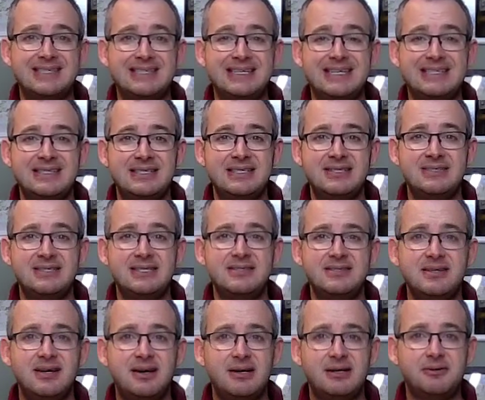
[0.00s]
exist
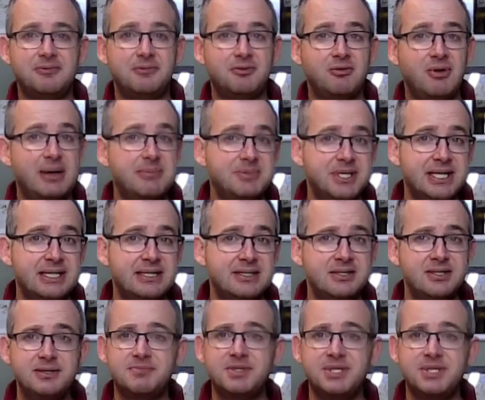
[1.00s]
inside of grape skins,